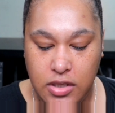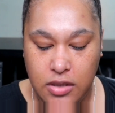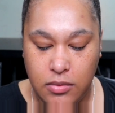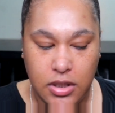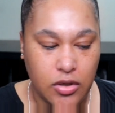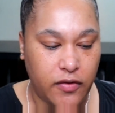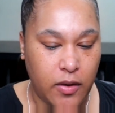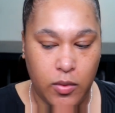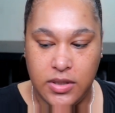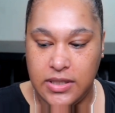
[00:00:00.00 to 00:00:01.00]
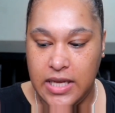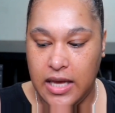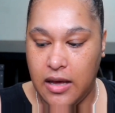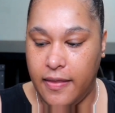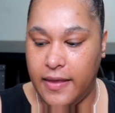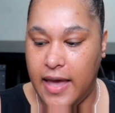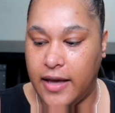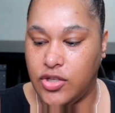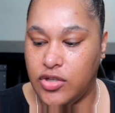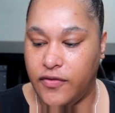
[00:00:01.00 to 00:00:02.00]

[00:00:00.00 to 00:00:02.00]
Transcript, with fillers: I didn't really know if I wanted to take on the extra